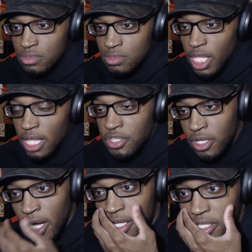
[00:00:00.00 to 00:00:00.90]
That's
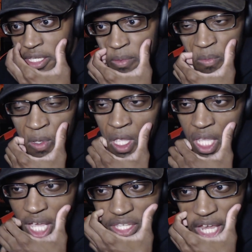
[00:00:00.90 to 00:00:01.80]
crazy.
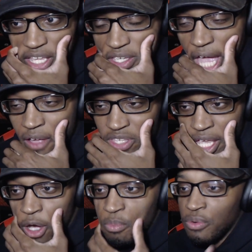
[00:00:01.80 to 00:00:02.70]
Yeah, it's like you have to
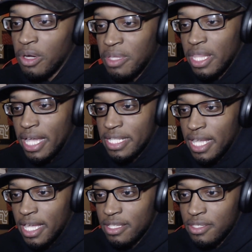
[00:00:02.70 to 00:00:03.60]
help a woman like
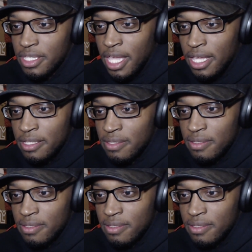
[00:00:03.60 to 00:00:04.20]
that. You can't.